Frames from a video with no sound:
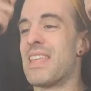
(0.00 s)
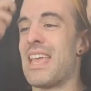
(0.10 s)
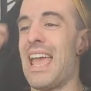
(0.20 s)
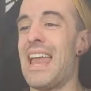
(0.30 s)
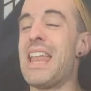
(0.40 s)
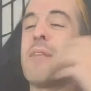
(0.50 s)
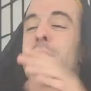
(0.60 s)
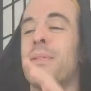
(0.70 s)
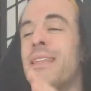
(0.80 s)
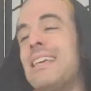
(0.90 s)
And
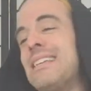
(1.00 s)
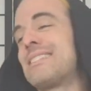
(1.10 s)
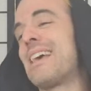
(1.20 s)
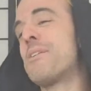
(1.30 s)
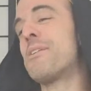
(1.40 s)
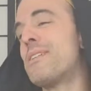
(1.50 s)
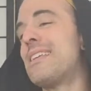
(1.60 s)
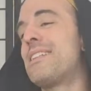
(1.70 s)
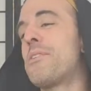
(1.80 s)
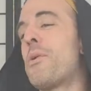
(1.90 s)
please, I don't
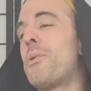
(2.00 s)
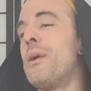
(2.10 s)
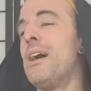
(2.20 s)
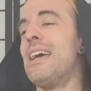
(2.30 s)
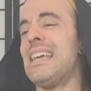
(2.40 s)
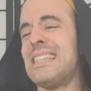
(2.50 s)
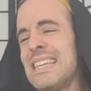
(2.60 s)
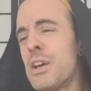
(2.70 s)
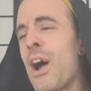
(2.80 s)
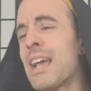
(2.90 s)
need the whole, is he
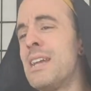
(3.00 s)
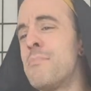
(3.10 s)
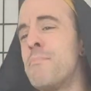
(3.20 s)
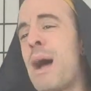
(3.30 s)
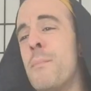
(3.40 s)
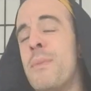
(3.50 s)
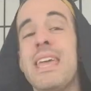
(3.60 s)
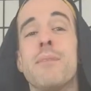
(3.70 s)
talking about me?